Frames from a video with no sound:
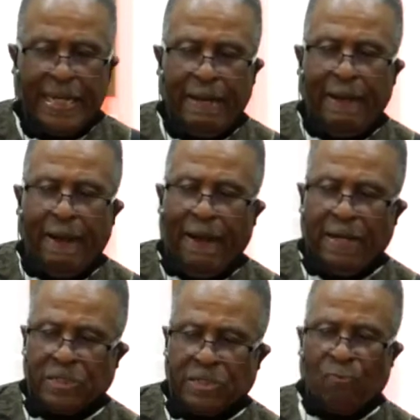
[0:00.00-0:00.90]

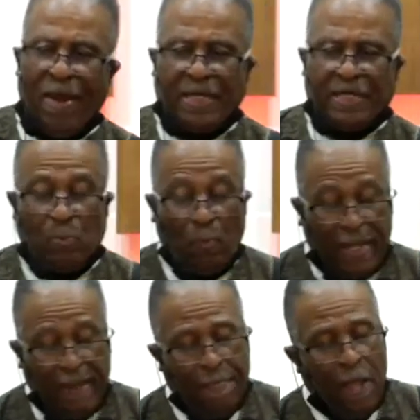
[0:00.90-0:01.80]
God's direction.
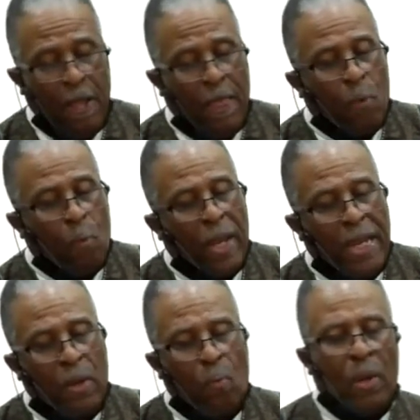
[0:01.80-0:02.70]
We
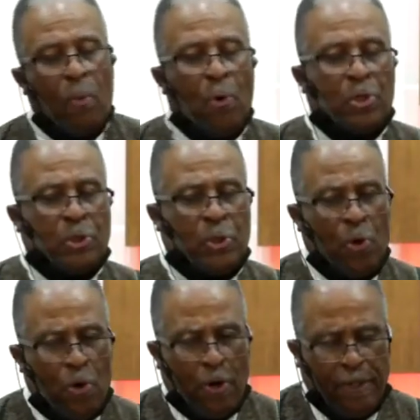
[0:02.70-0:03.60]
we we were
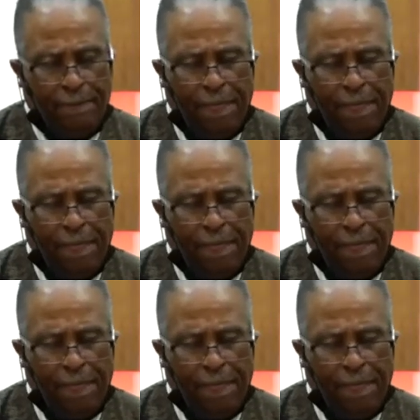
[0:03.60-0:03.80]
taught